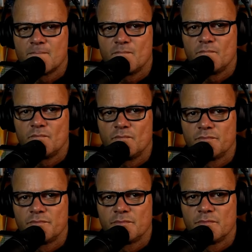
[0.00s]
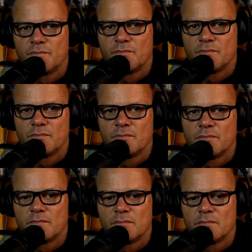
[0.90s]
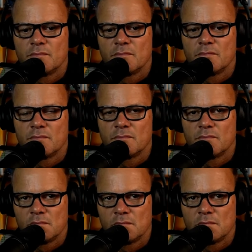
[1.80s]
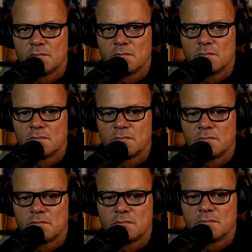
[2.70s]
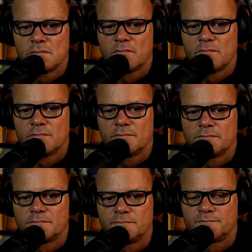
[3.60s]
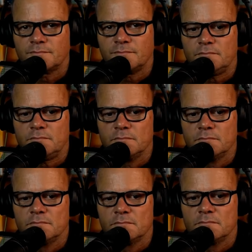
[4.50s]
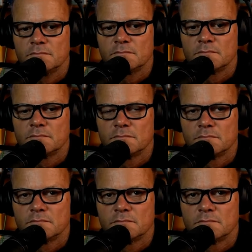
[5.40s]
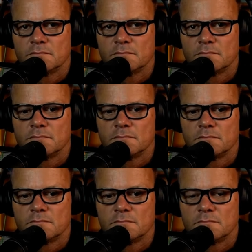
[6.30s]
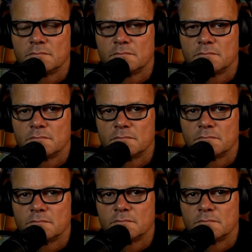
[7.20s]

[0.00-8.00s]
(not speaking)